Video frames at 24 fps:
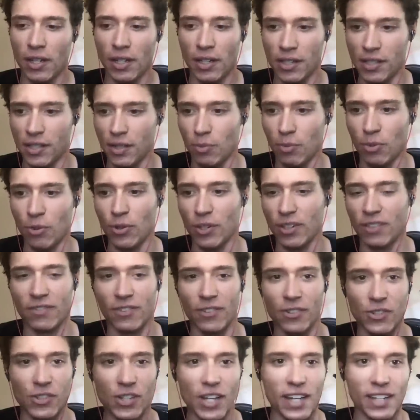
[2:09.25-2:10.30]
is important
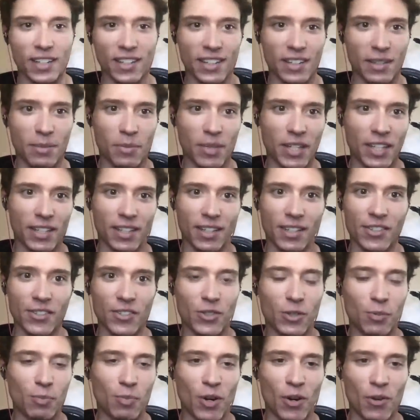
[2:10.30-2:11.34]
for cycling
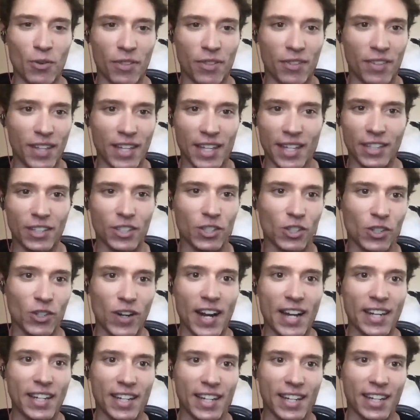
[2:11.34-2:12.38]
because both in
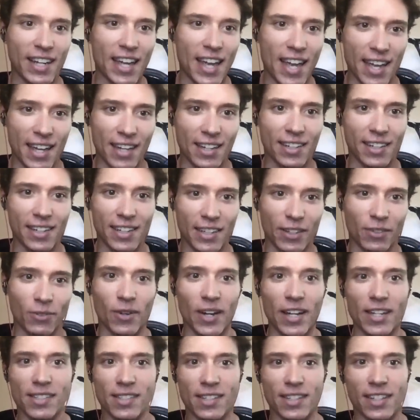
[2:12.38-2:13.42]
training and in
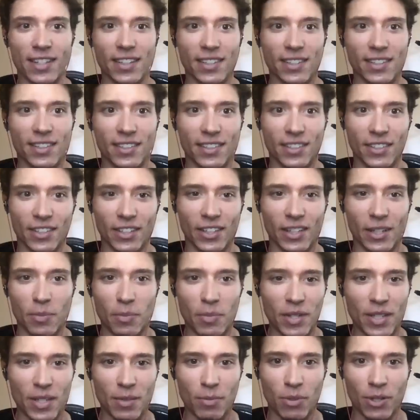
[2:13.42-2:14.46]
racing, you're going to
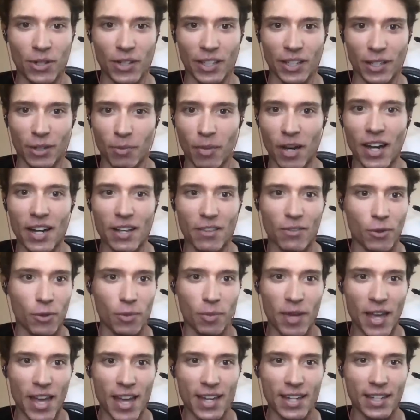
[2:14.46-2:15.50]
be putting your body through
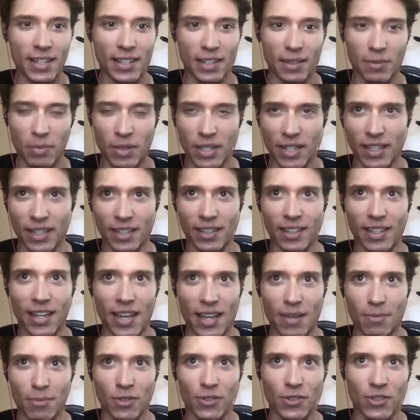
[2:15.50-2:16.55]
pain, and being
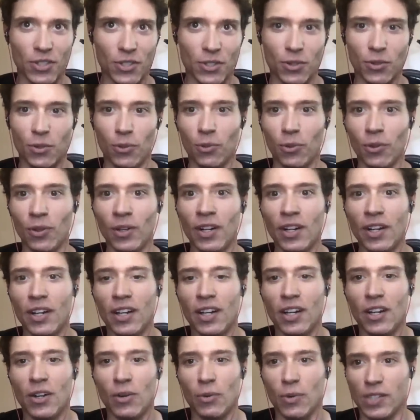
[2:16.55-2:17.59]
able to
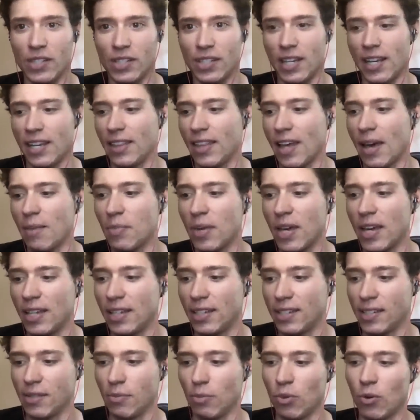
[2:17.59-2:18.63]
withstand that pain
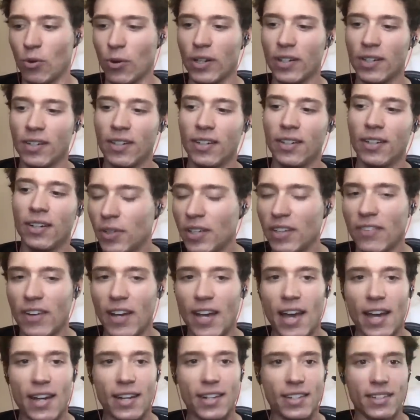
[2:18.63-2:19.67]
is important. If I
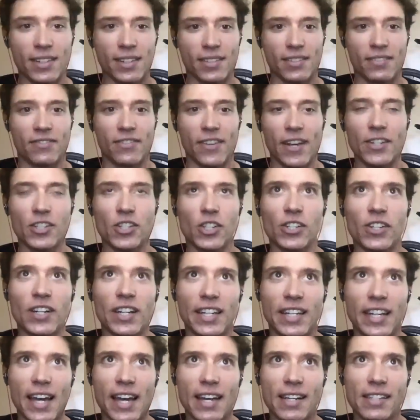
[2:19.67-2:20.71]
had to venture a
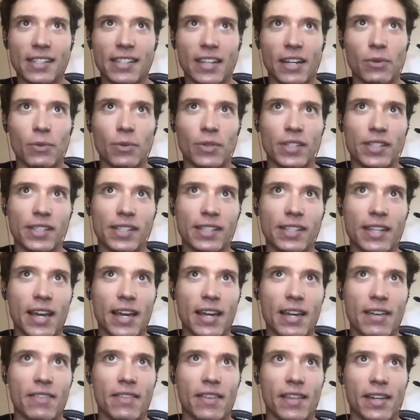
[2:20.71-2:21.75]
guess, I would
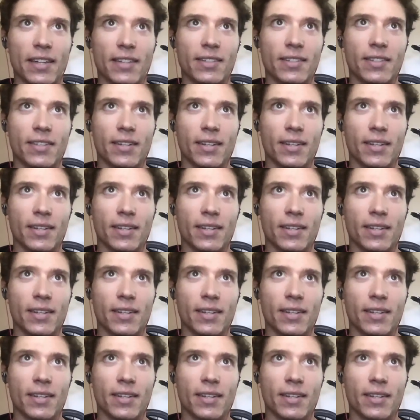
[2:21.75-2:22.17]
say that